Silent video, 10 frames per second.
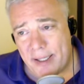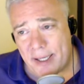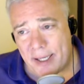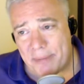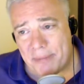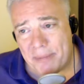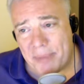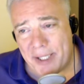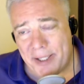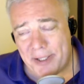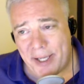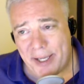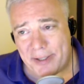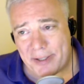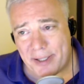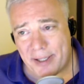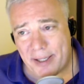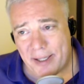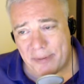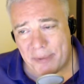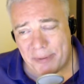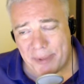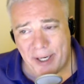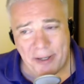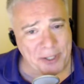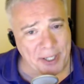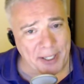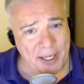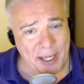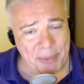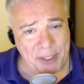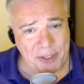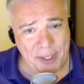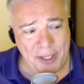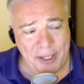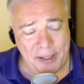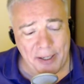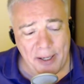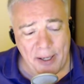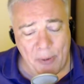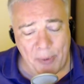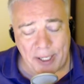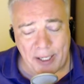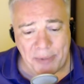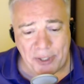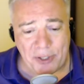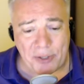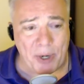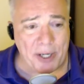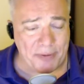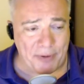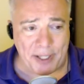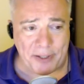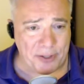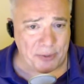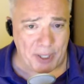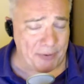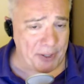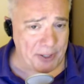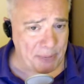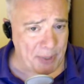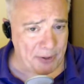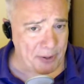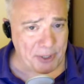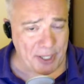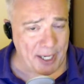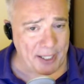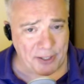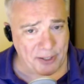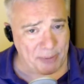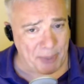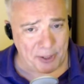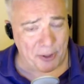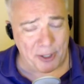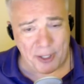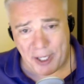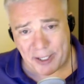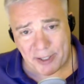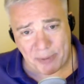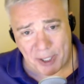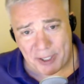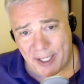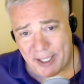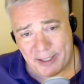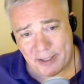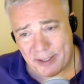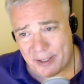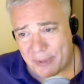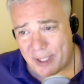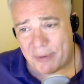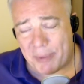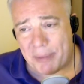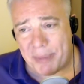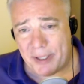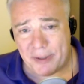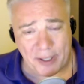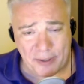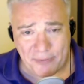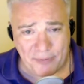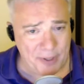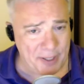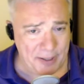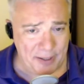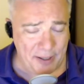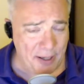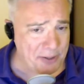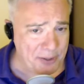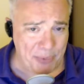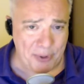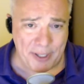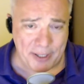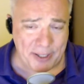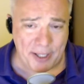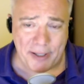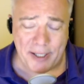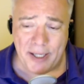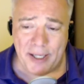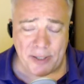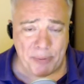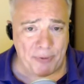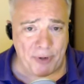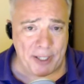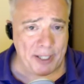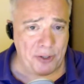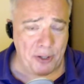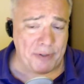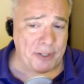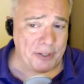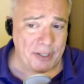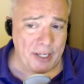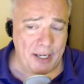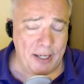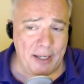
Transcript: Um, but in this case, we're, we are seeing that happen. So I think when it comes to smart devices, whatever it is, smart thermostats, smart door locks, smart lights, you know, whatever it might be, uh, uh, car support, et cetera, support for online services.